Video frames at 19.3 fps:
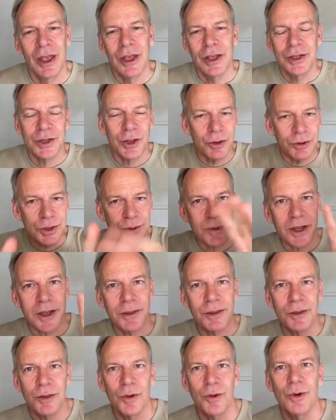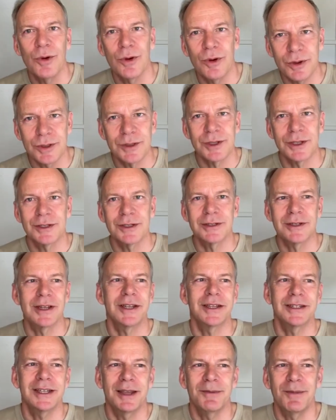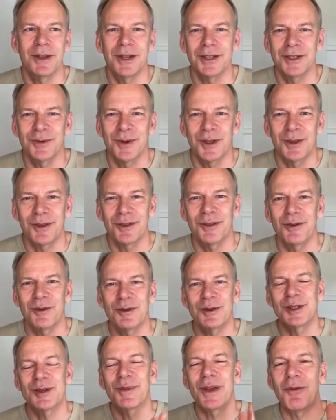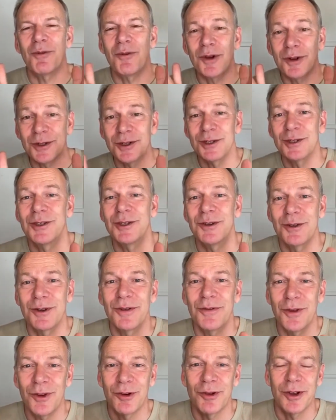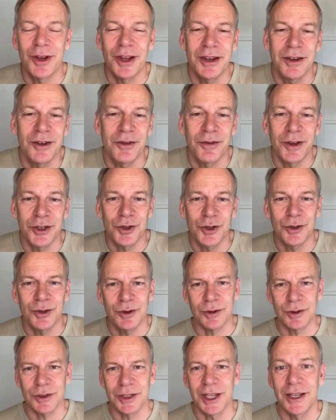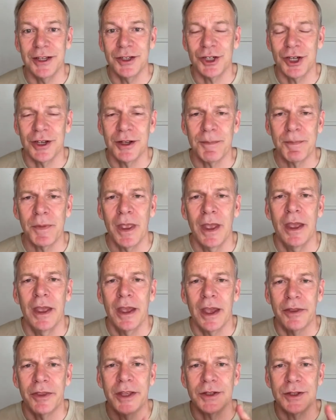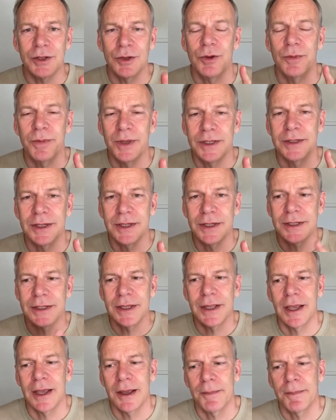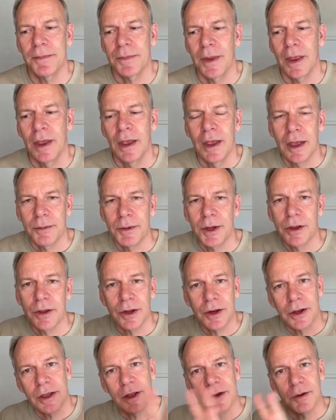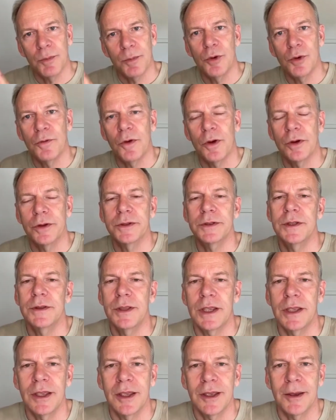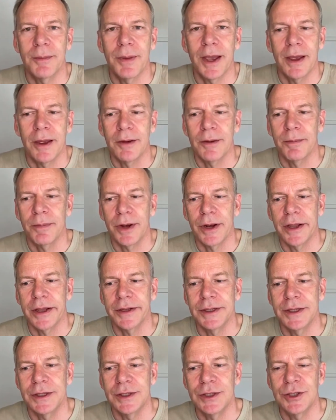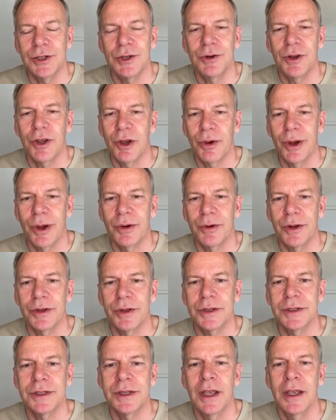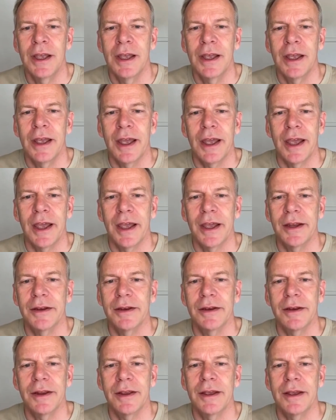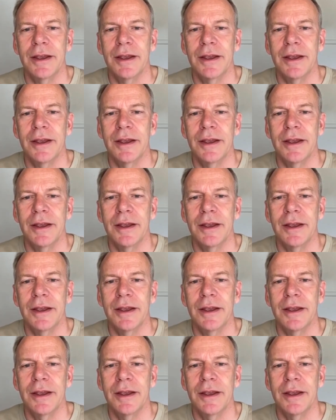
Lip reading: So those are my thoughts, just 10 minutes worth of thoughts about what to do if you're an individual teacher, and that's your business there. I'm now going to kind of move on to thinking about Pilates studio owners and